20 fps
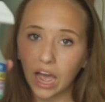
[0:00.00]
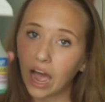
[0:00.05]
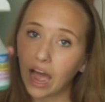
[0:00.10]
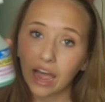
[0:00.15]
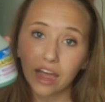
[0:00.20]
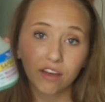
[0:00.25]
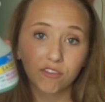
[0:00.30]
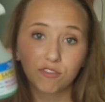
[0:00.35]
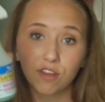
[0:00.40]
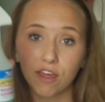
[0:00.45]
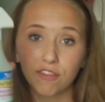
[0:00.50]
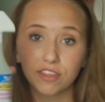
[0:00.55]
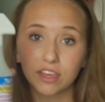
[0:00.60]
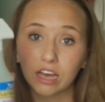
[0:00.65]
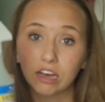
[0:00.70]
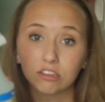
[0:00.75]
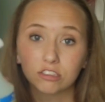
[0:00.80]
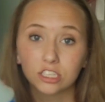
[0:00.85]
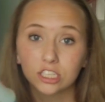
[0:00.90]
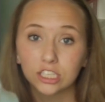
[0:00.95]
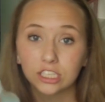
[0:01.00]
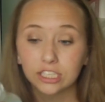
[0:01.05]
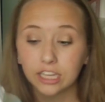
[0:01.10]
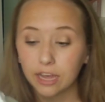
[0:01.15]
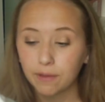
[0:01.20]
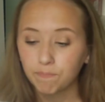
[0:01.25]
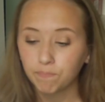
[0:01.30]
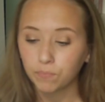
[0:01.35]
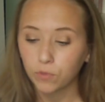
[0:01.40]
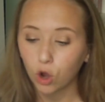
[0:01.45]
I have nothing else to
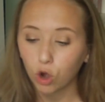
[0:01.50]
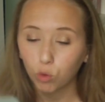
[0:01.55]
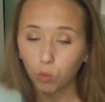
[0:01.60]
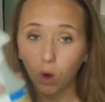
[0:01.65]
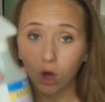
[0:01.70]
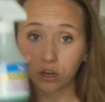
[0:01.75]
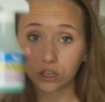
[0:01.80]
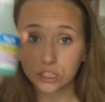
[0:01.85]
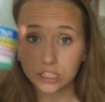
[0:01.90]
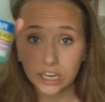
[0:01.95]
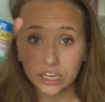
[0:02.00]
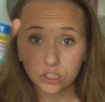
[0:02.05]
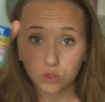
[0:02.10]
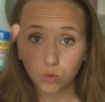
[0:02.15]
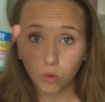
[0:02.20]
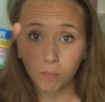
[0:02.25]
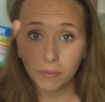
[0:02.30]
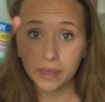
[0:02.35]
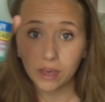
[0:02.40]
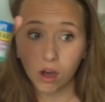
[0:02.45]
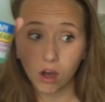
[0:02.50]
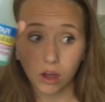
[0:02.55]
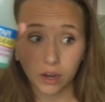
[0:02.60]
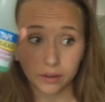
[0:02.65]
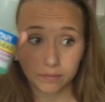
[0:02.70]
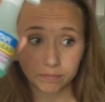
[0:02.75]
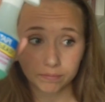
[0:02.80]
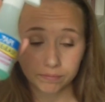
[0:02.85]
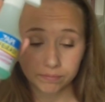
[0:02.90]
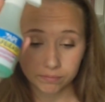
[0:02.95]
say. Hard water stains will be
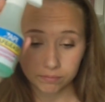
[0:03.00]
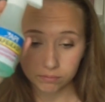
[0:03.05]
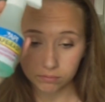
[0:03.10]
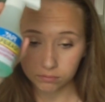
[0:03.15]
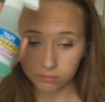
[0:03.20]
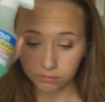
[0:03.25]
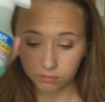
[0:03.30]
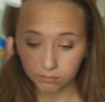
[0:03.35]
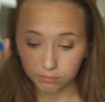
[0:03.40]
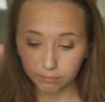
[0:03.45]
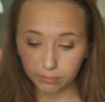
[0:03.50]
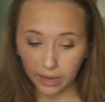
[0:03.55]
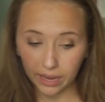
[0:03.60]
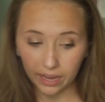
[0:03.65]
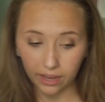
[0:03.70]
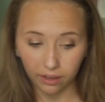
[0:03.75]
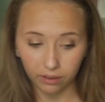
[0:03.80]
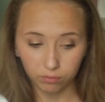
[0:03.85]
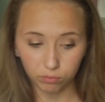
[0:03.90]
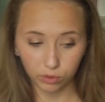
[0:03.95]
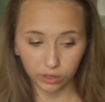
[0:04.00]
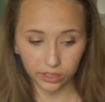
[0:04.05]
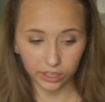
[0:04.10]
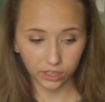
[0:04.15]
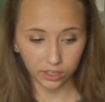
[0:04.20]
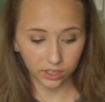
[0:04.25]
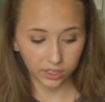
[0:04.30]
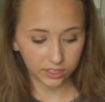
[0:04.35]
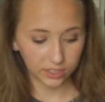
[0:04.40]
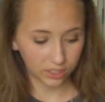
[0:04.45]
gone. Pay really
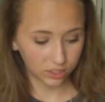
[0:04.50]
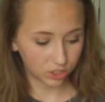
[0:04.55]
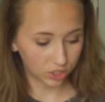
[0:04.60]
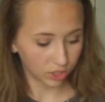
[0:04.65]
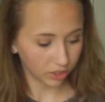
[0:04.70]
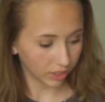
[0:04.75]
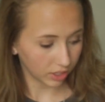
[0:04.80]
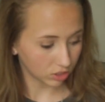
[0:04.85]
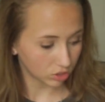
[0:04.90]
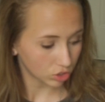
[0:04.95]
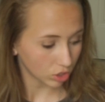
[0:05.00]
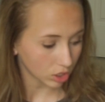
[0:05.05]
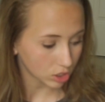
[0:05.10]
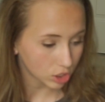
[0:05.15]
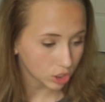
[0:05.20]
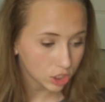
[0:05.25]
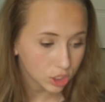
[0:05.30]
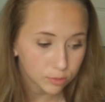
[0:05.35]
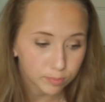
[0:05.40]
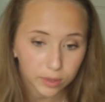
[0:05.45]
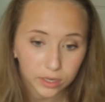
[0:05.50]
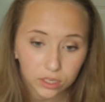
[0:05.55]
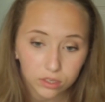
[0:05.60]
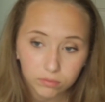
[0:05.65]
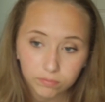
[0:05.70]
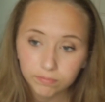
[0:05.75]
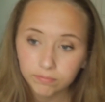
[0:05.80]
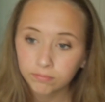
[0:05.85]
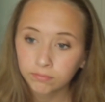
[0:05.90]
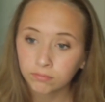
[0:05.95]
good attention to the instructions, but
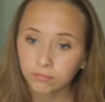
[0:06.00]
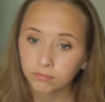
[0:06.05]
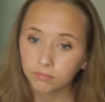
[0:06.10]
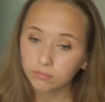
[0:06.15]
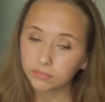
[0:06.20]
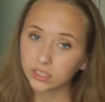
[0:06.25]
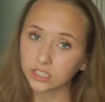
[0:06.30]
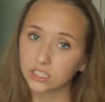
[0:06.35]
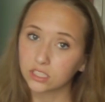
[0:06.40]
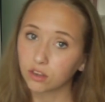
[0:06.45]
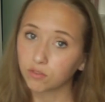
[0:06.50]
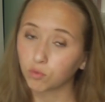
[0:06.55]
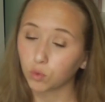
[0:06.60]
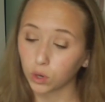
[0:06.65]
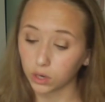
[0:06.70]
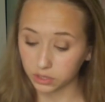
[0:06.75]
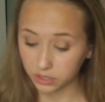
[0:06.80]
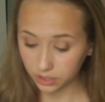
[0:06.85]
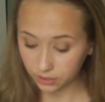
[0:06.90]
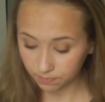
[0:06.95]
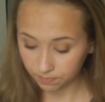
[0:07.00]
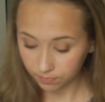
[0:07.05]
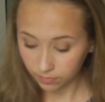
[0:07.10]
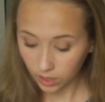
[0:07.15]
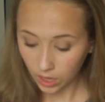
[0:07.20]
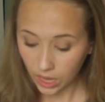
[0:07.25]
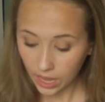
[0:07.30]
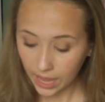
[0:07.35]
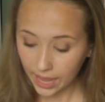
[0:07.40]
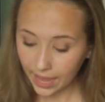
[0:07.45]
this stuff works.
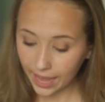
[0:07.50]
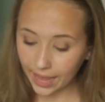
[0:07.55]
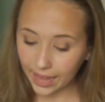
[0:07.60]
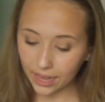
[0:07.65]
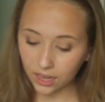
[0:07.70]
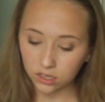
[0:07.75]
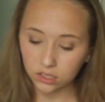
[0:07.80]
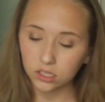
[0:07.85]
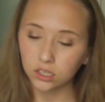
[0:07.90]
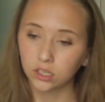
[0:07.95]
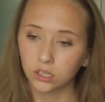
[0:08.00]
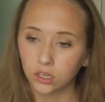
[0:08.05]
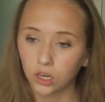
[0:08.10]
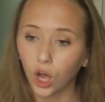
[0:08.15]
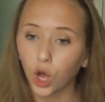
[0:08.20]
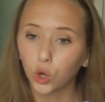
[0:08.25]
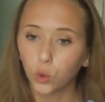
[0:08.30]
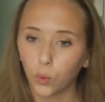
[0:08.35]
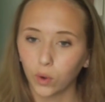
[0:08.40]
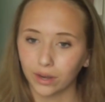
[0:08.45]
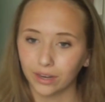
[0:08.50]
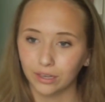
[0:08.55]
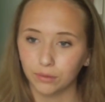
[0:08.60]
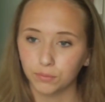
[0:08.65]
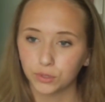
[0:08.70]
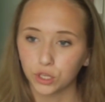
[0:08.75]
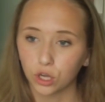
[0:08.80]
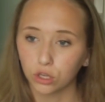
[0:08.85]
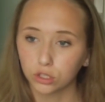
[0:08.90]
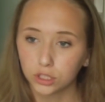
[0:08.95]
And
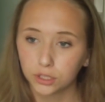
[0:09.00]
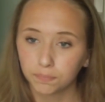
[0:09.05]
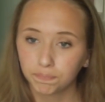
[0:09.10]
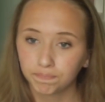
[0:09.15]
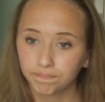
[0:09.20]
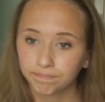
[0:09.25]
aquarium salt.